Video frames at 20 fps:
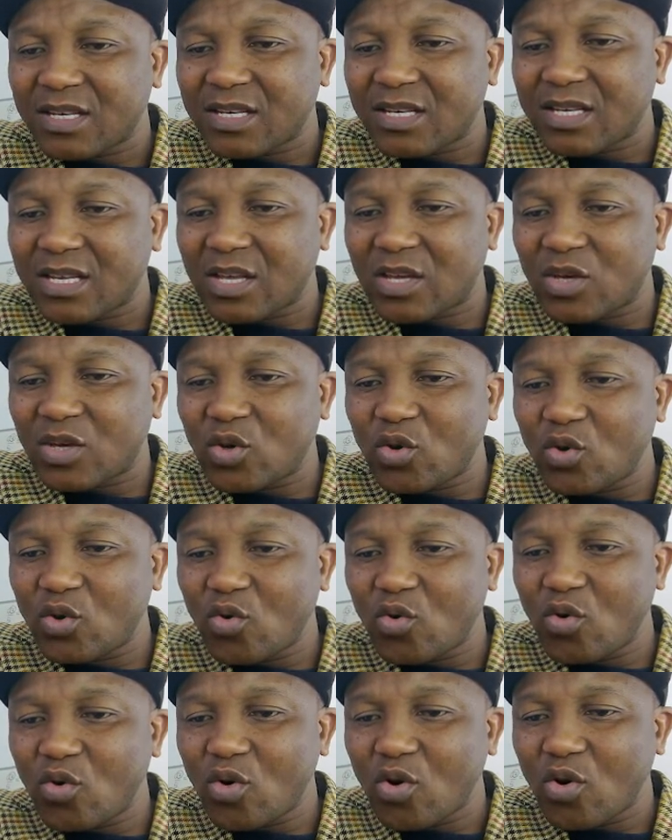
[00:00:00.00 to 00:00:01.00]

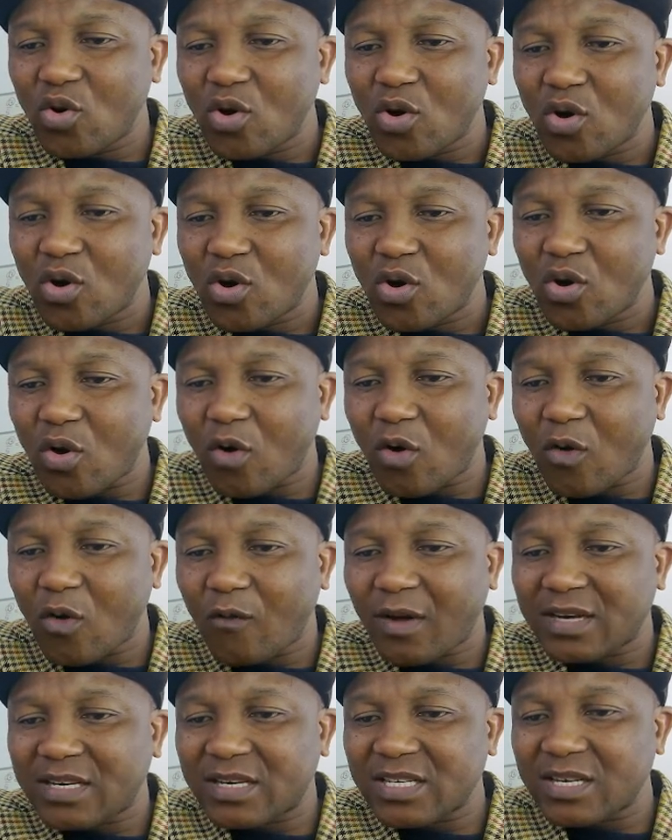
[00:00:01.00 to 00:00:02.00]
dq
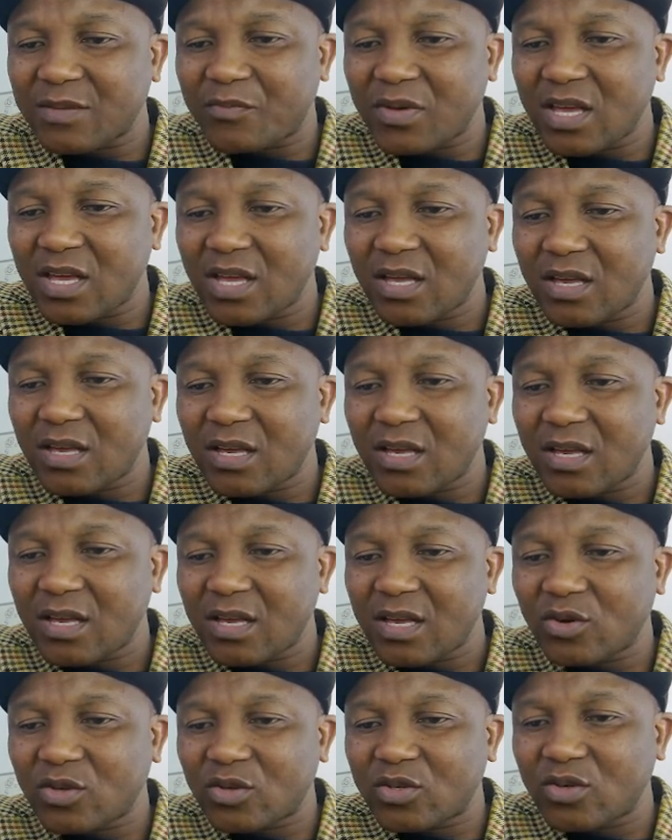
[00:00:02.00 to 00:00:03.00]
over dp
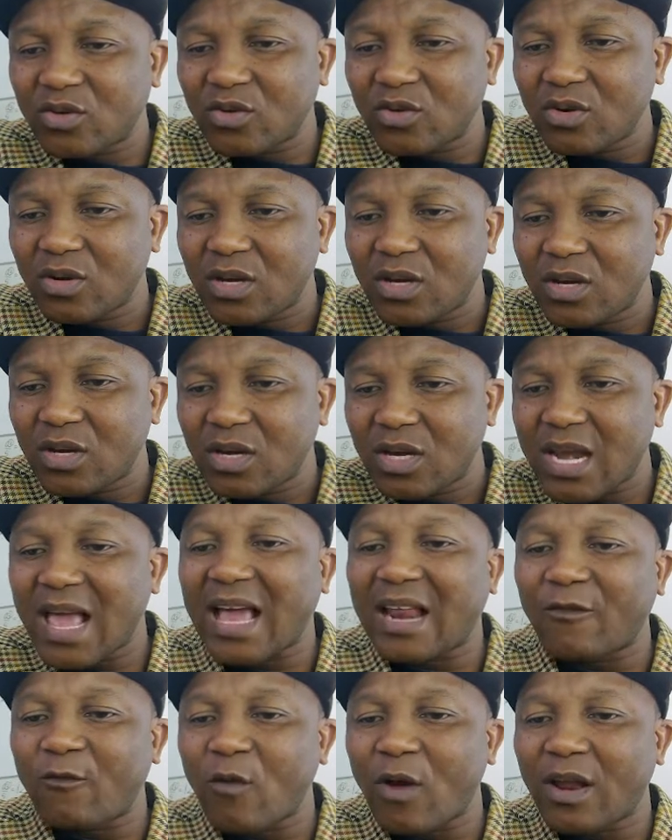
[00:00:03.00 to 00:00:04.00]
equal to
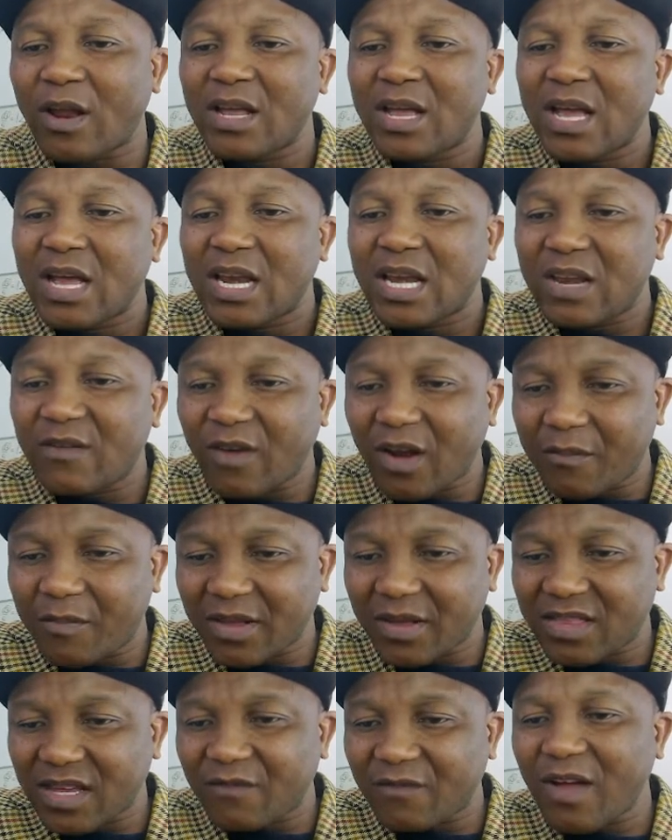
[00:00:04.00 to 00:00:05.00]
negative 1.
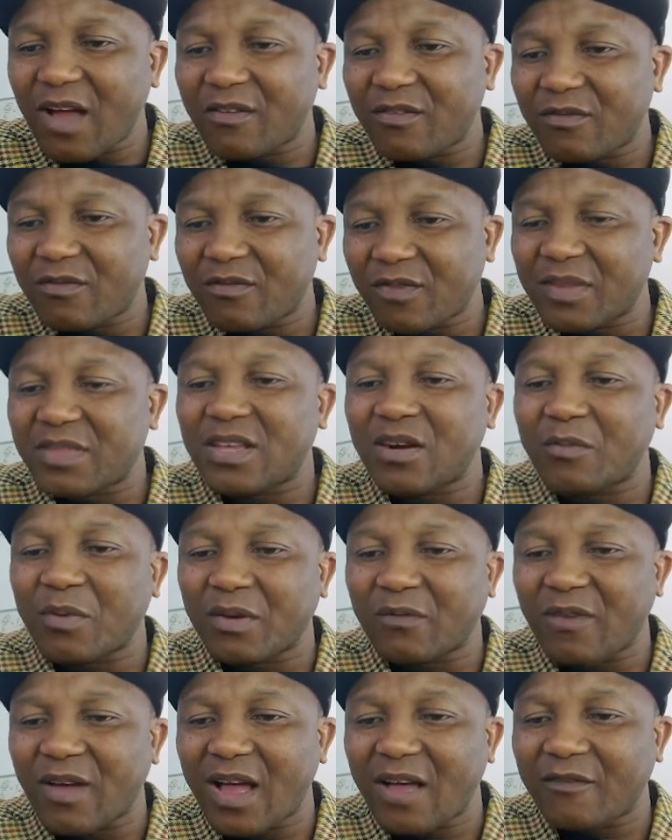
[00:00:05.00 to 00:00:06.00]
Divided by 35 divided by
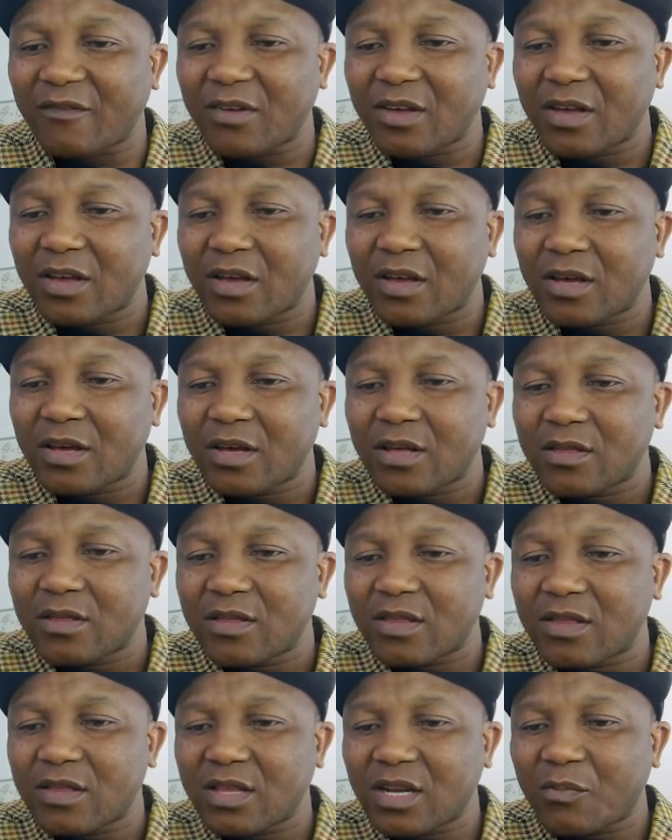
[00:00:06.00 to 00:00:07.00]
3.5.
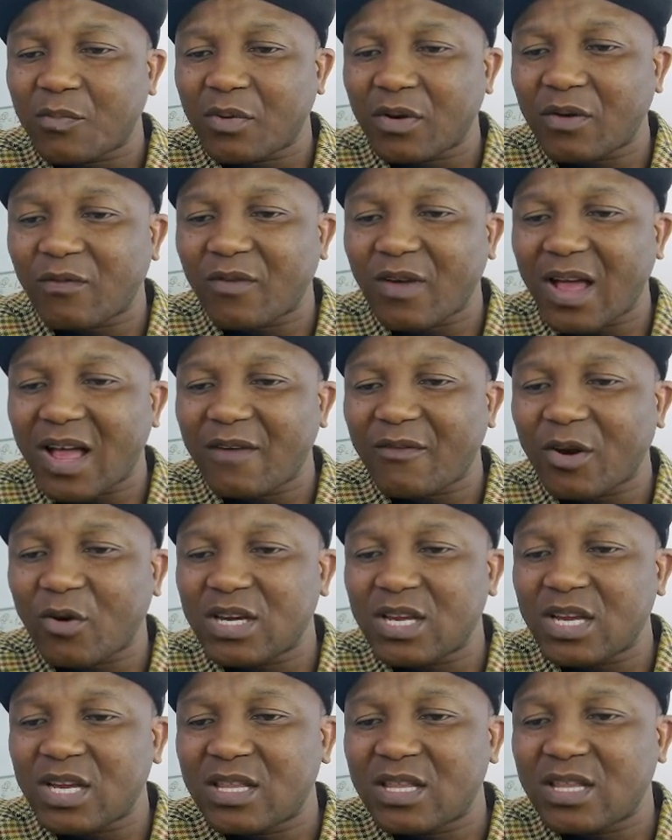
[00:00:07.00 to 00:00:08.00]
3.5 I don't
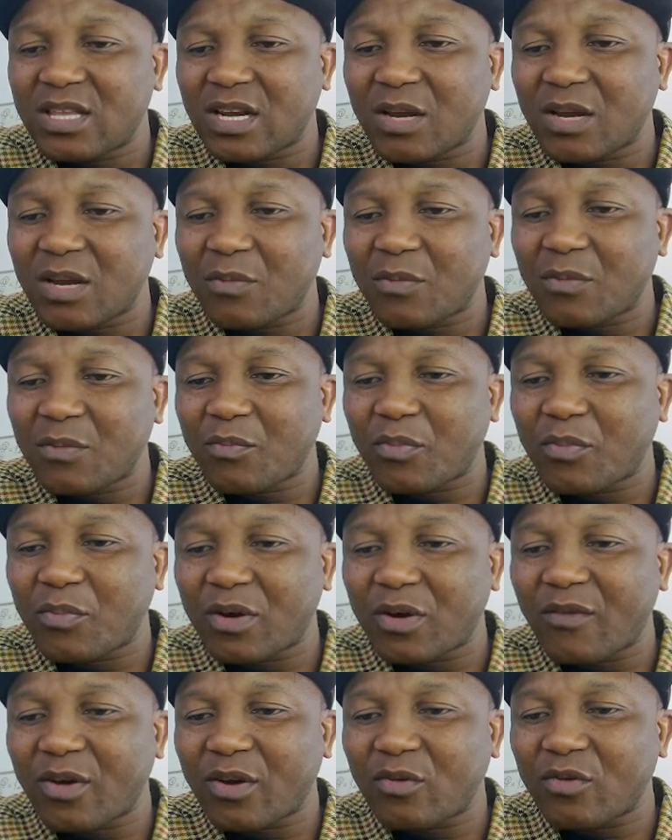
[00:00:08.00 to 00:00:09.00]
need, 3.5
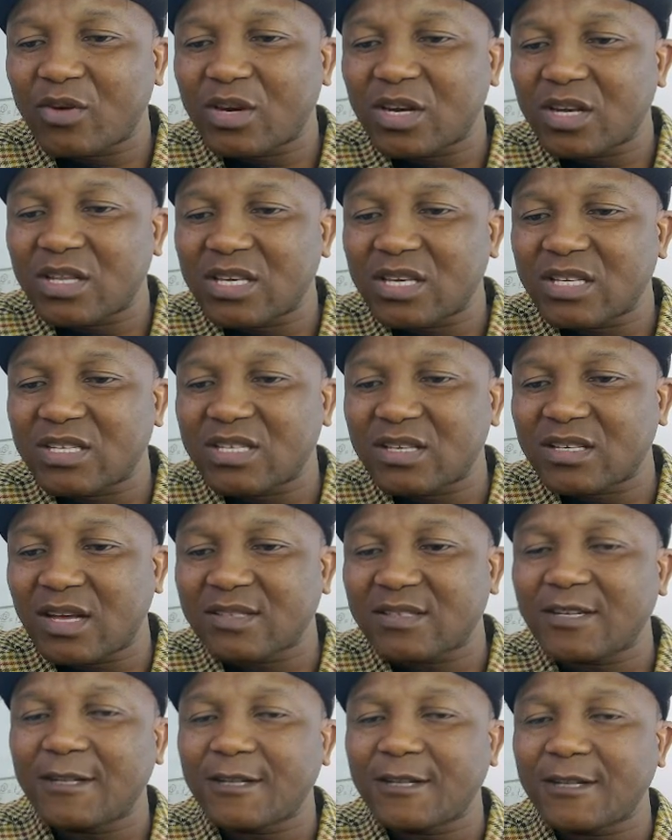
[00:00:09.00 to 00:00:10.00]
I don't need. This and this
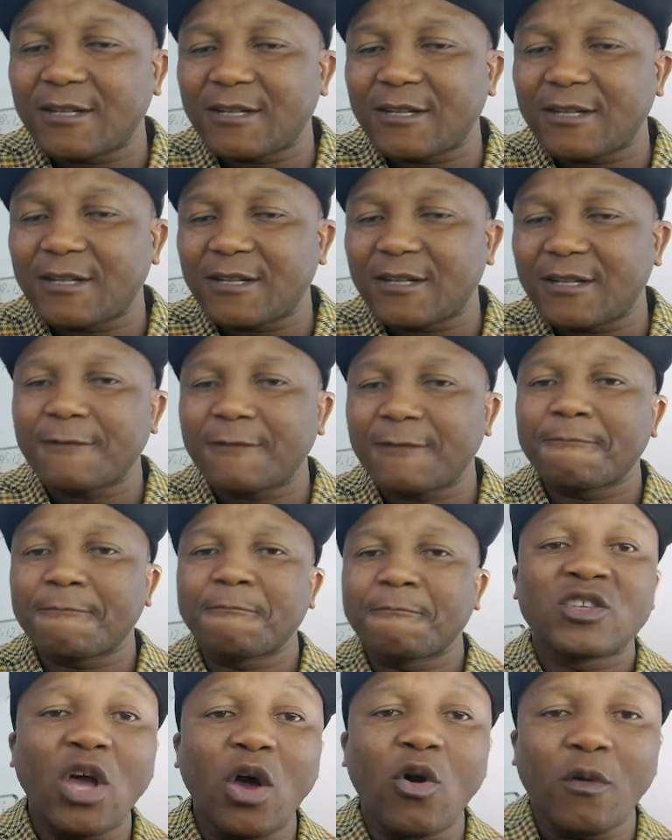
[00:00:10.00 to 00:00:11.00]
cancel.
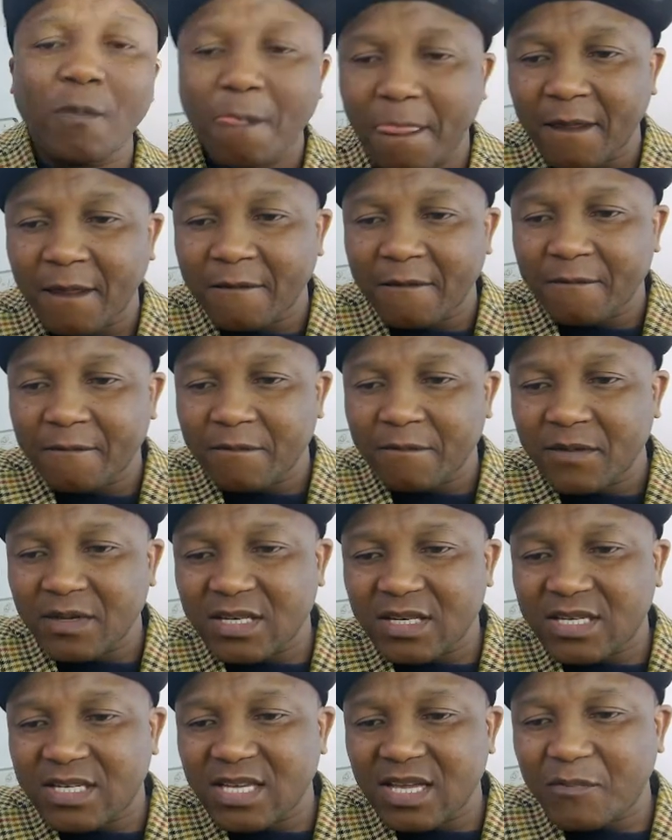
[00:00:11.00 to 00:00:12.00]
So
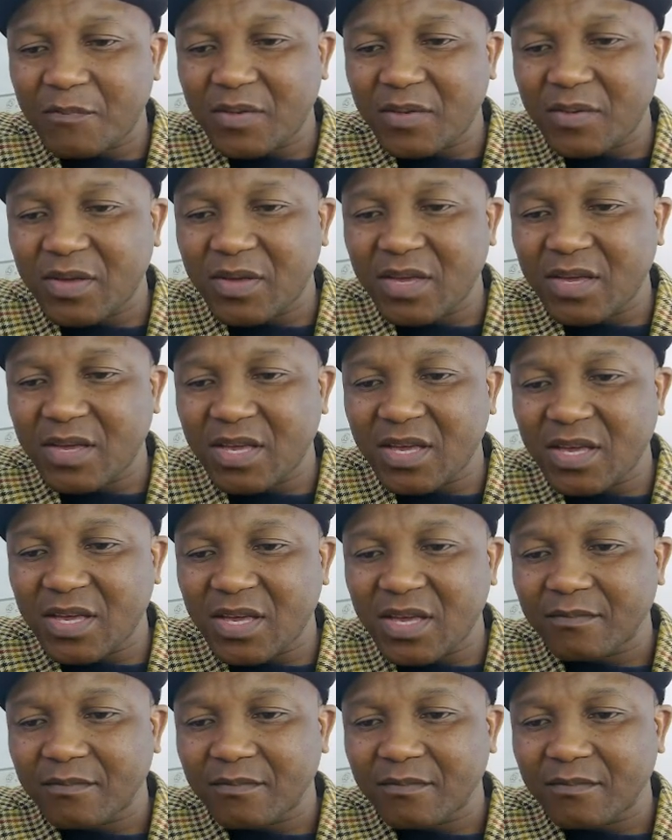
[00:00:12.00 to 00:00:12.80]
dp